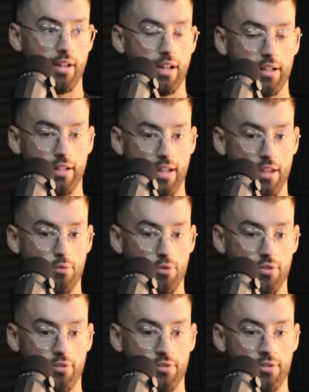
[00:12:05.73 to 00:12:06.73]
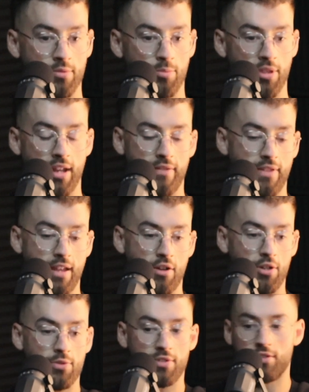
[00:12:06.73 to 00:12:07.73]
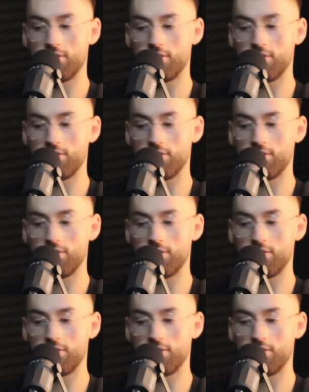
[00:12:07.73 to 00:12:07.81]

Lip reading: and get the results. But then if they're not using it, they're just